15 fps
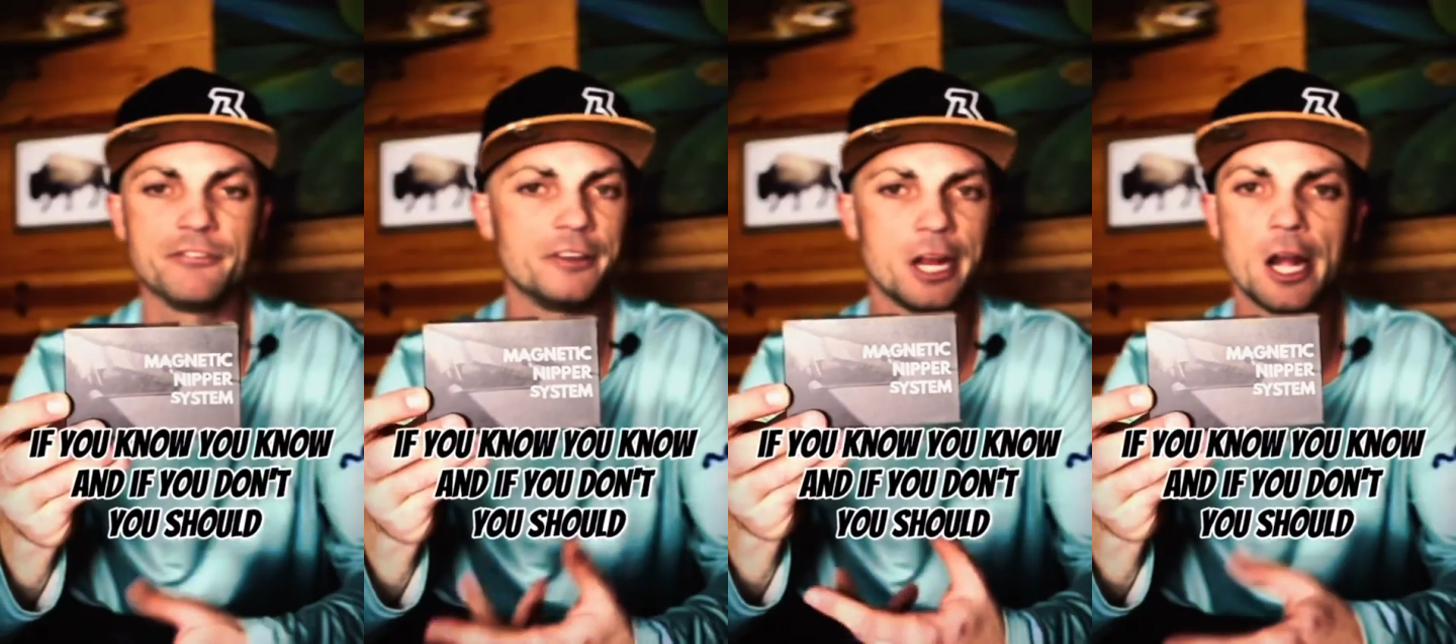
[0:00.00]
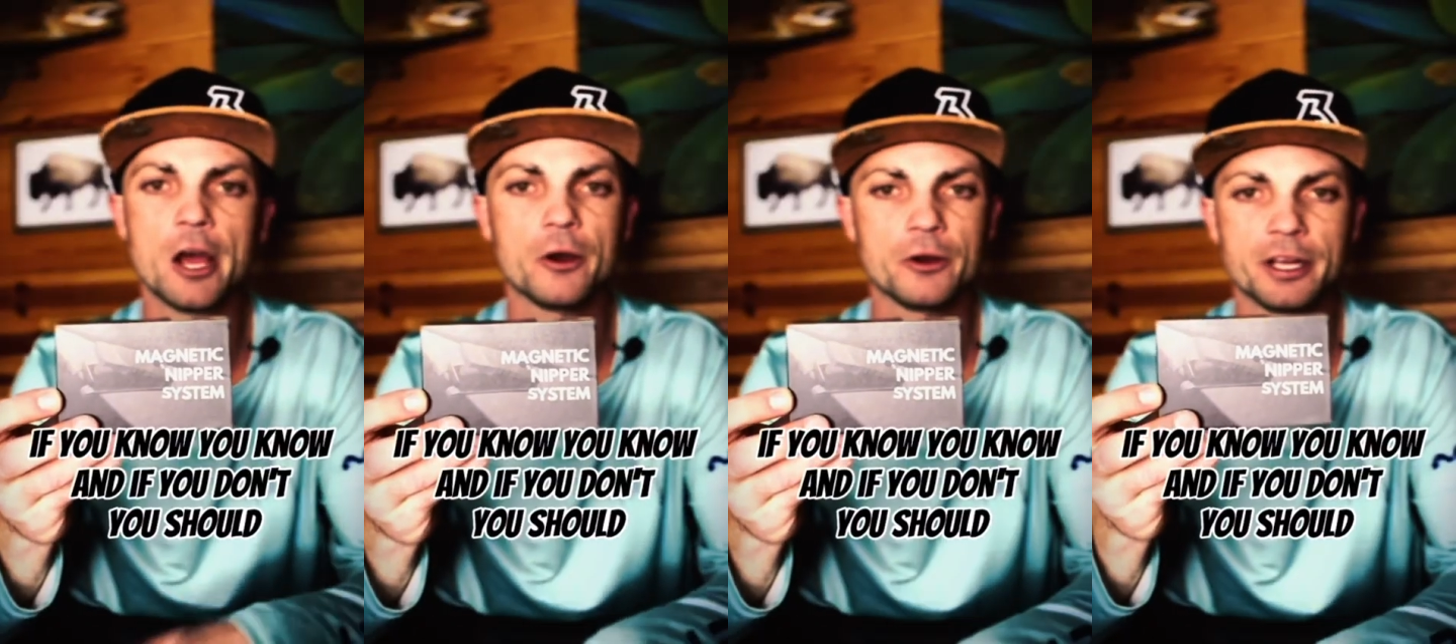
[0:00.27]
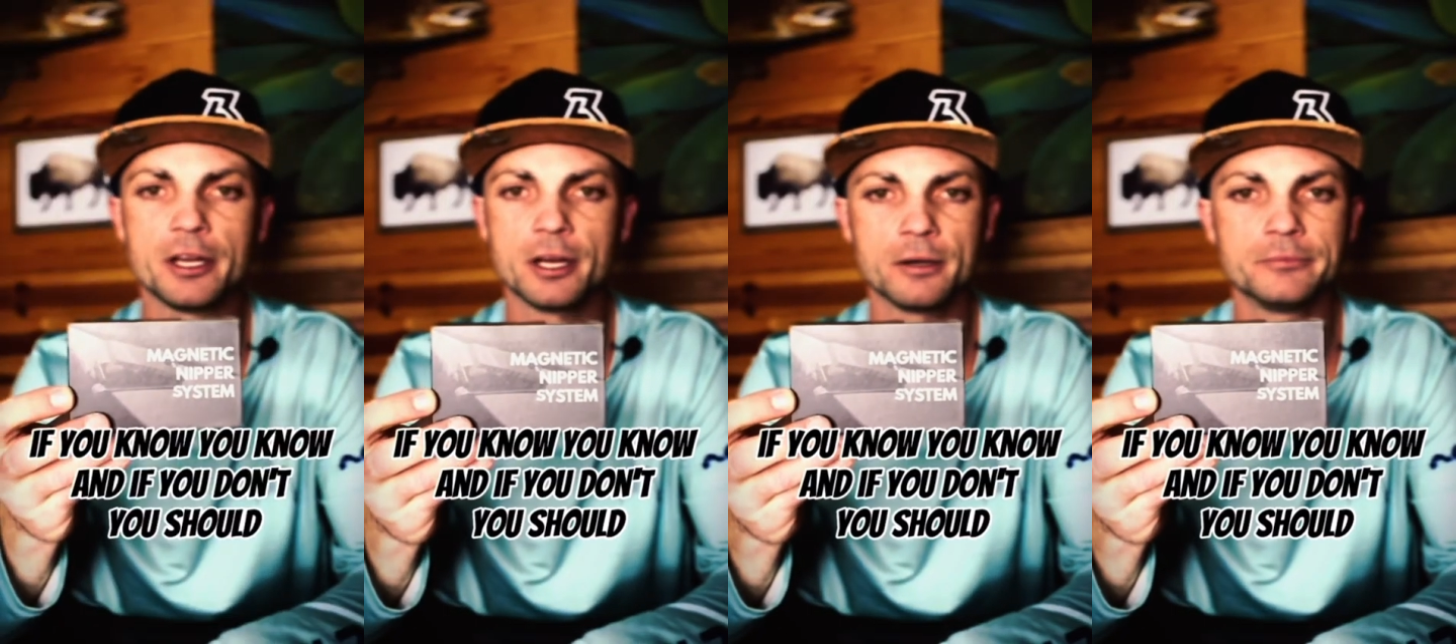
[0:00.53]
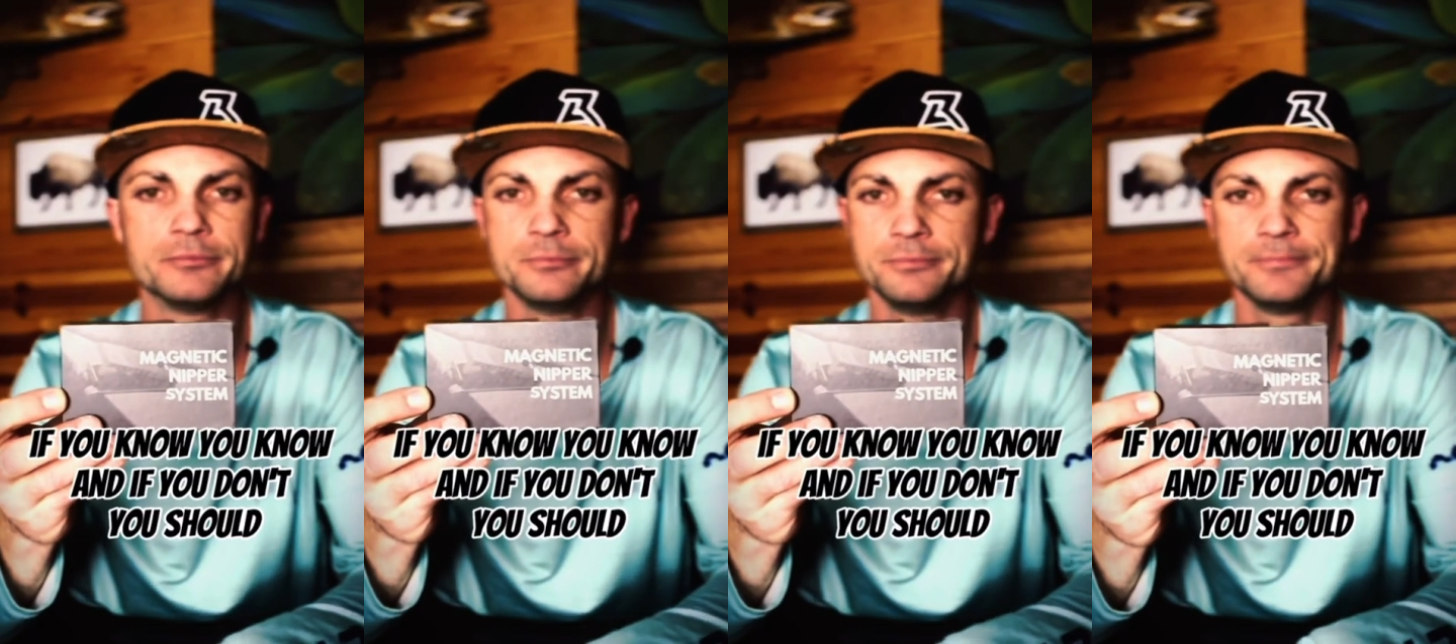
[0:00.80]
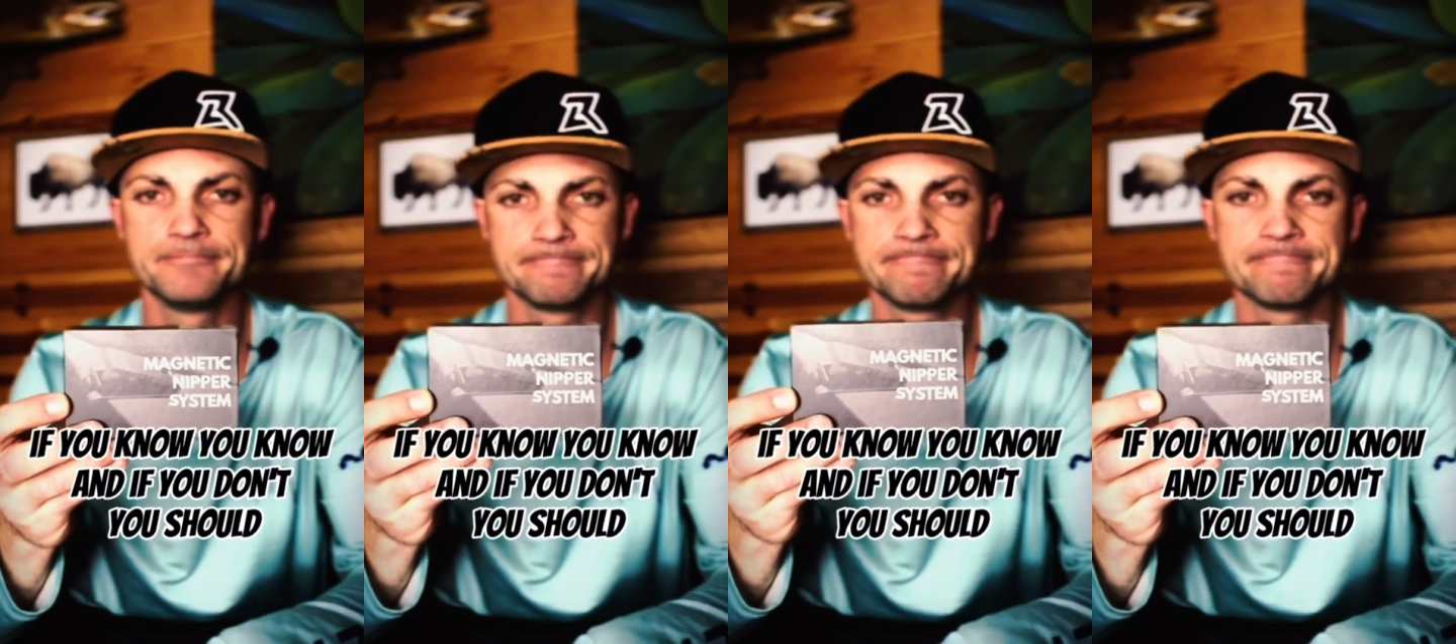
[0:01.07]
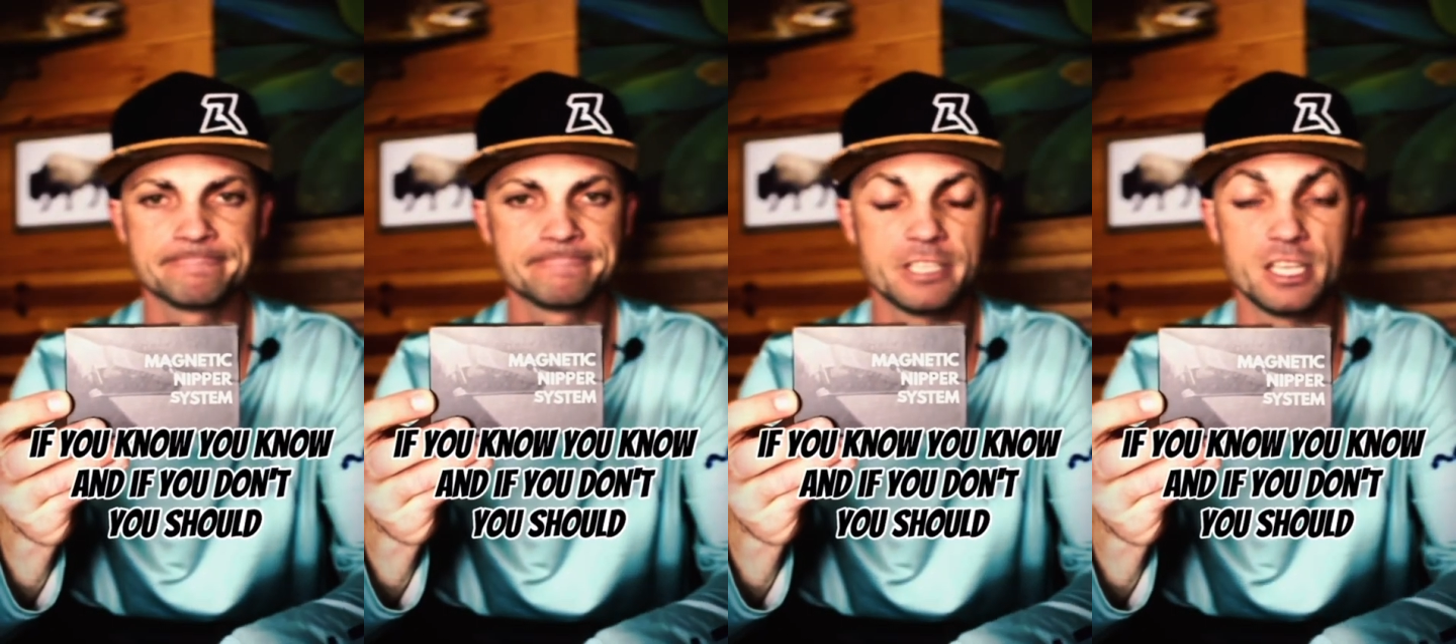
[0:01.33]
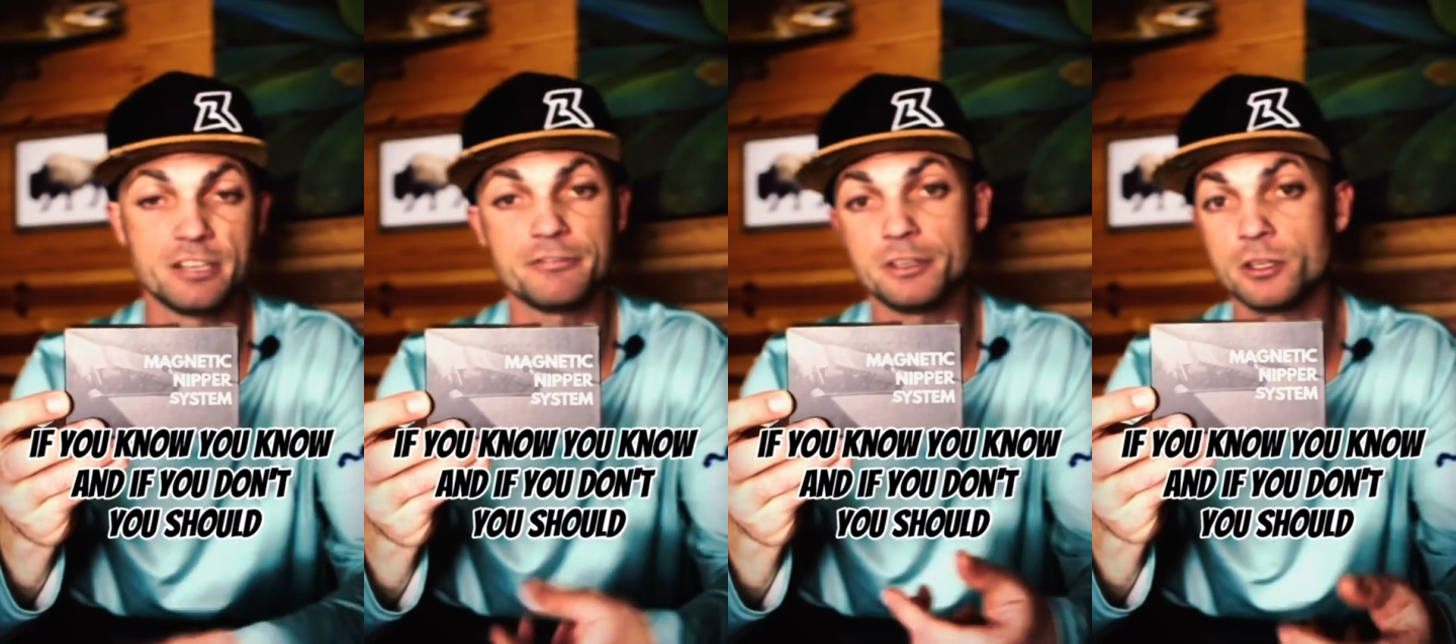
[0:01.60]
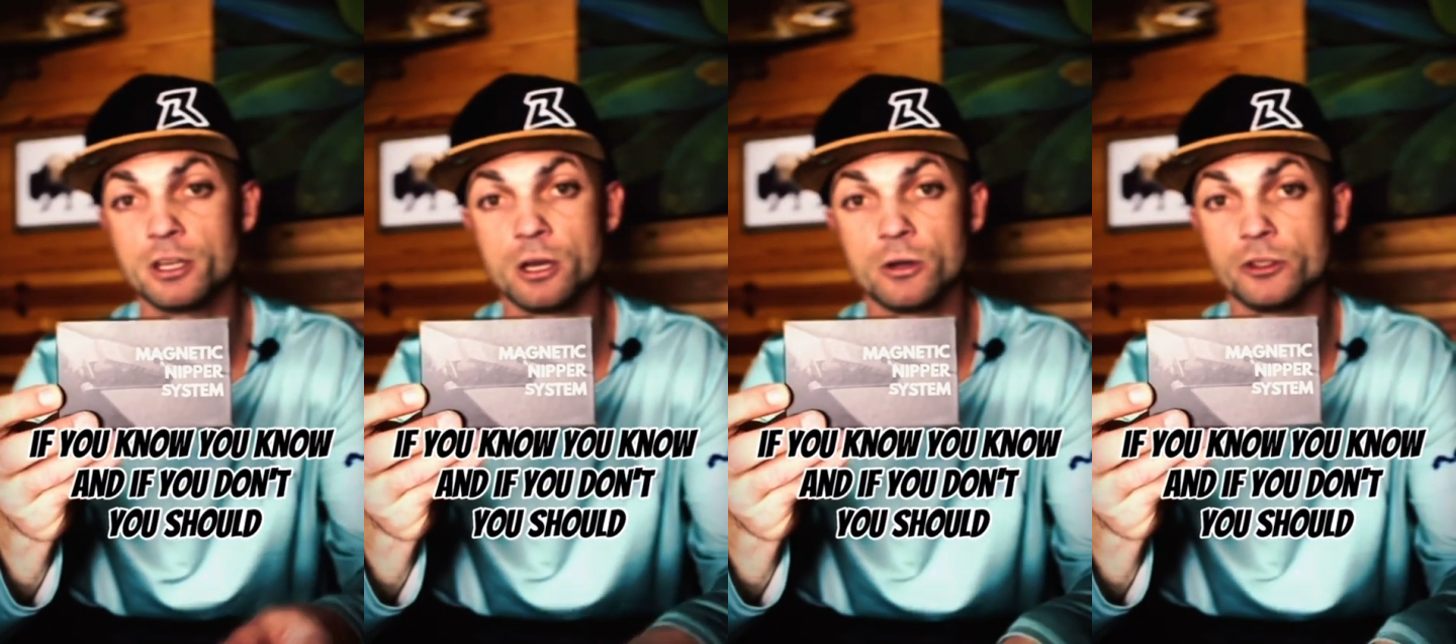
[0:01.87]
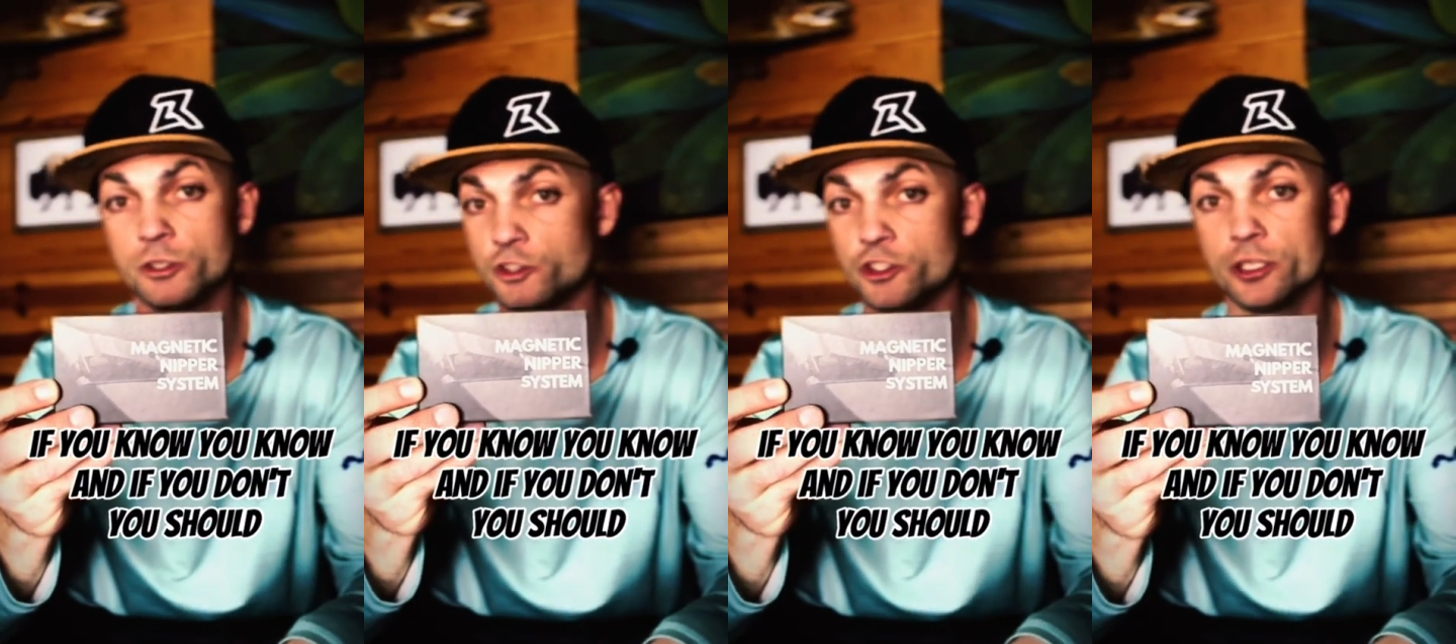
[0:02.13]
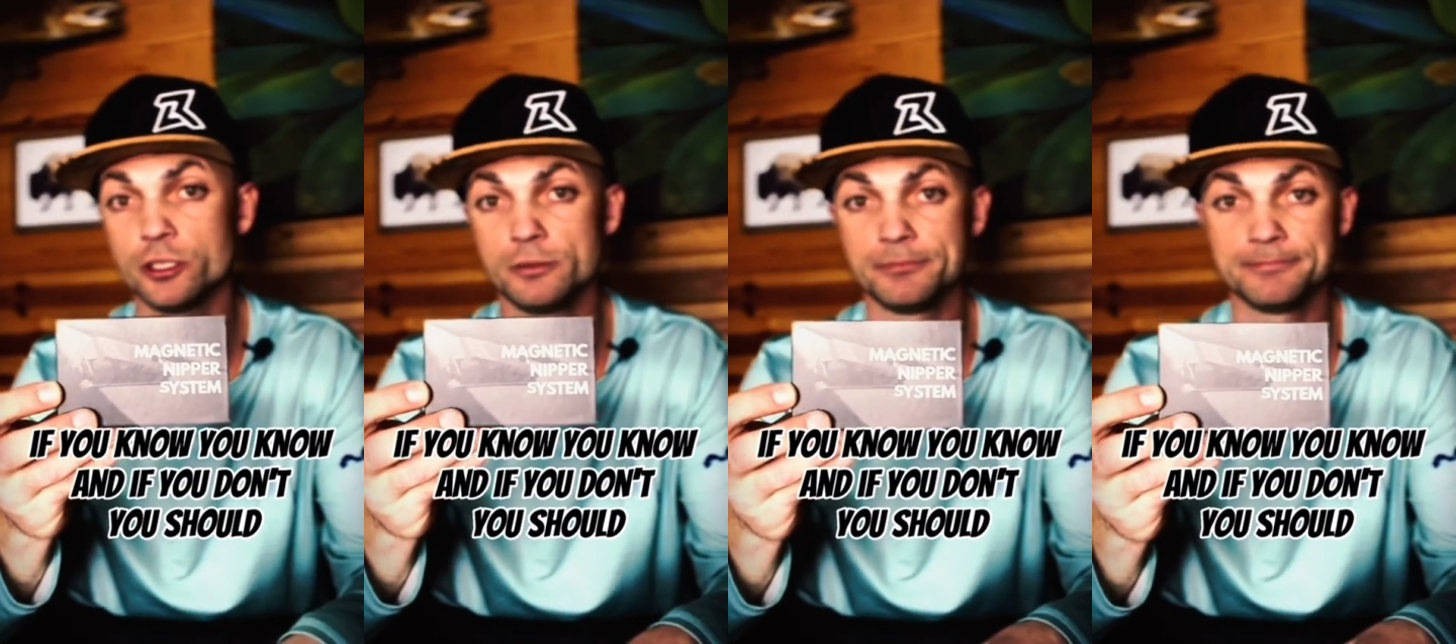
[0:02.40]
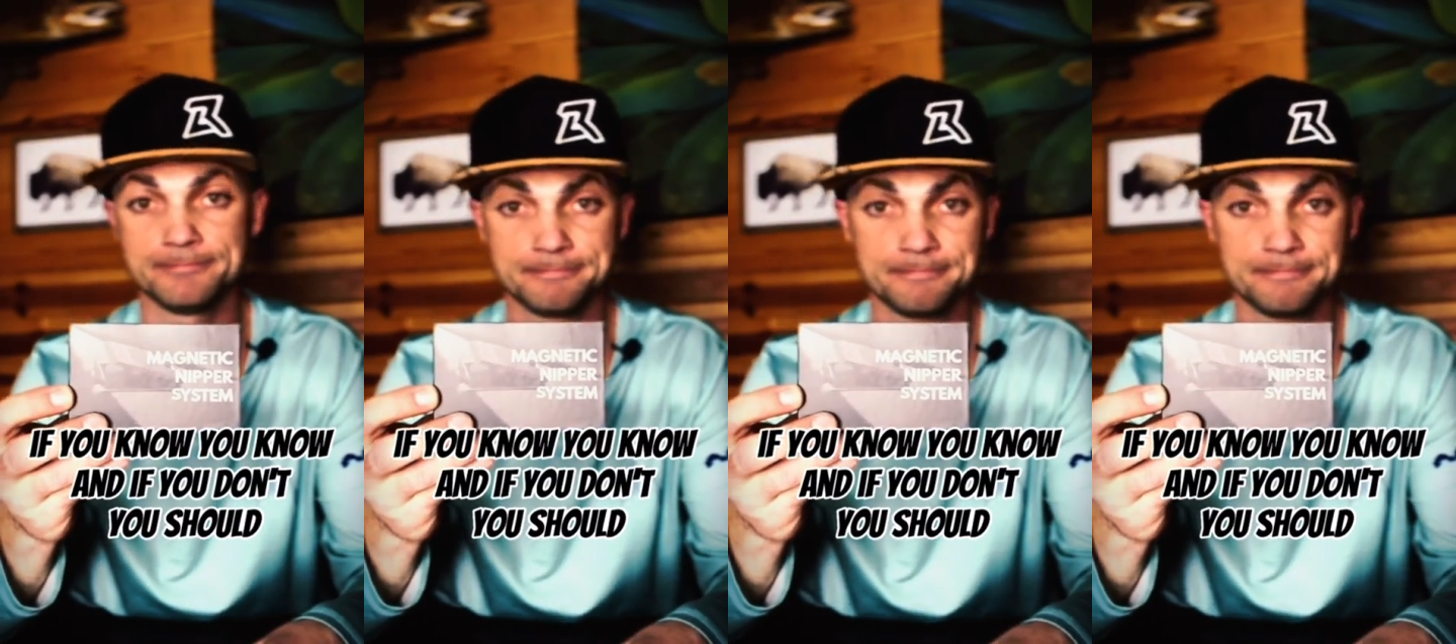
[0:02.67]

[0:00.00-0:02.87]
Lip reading: If you know, you know. And if you don't, you should.